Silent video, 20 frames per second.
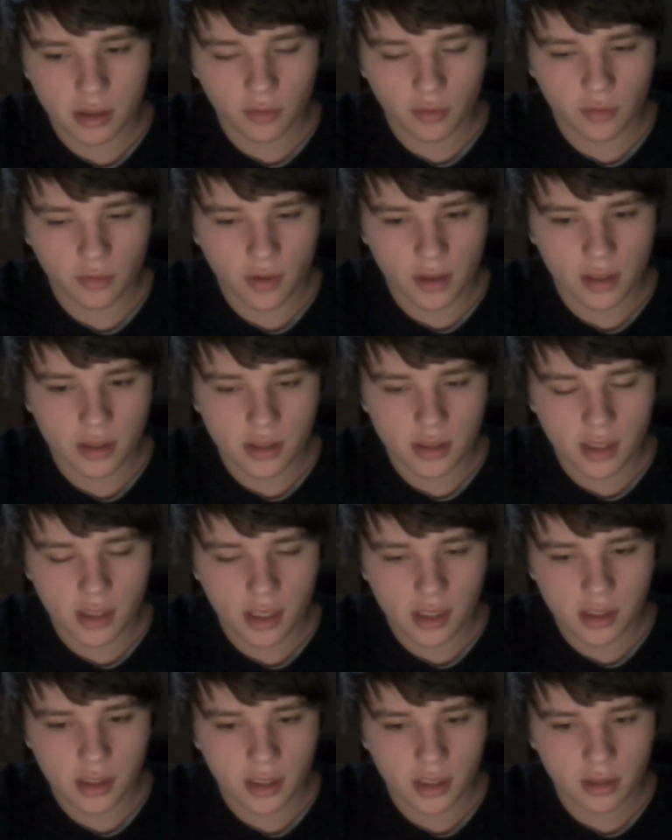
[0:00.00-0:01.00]
too fond of
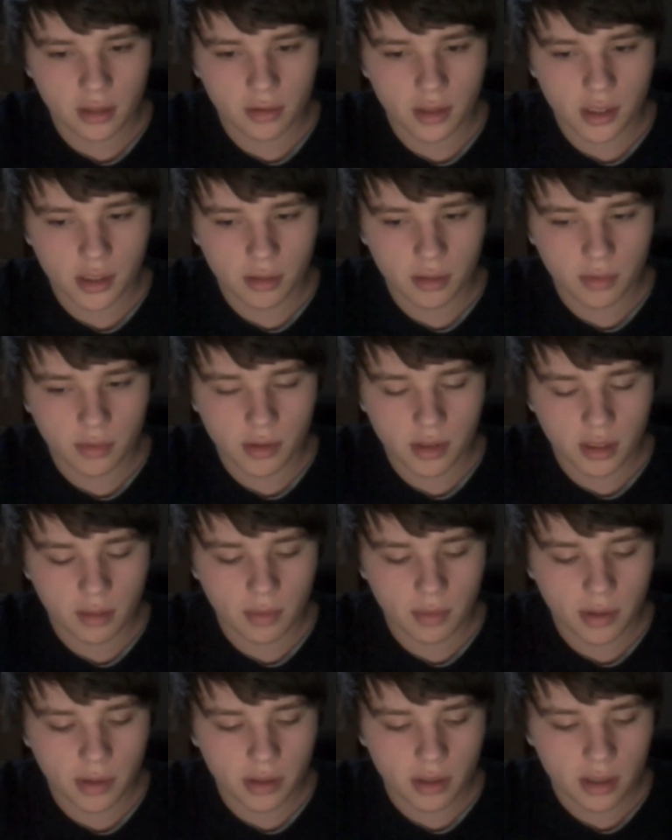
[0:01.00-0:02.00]
today's generation
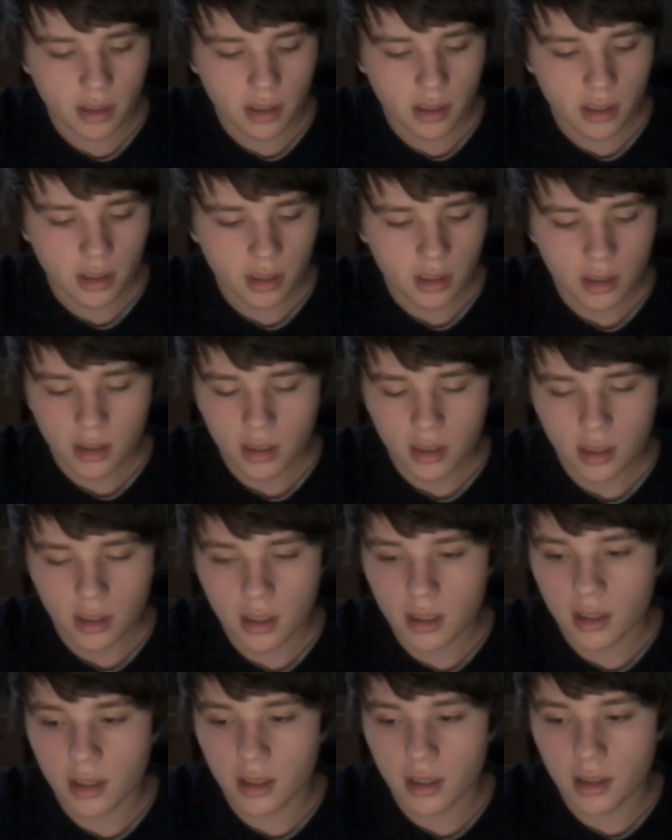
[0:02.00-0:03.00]
music, but
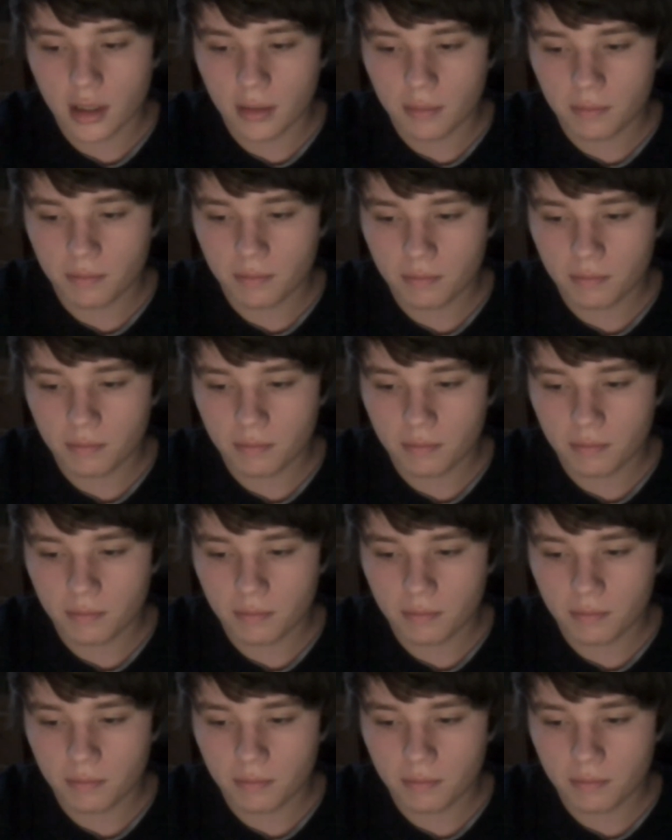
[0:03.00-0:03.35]
uh,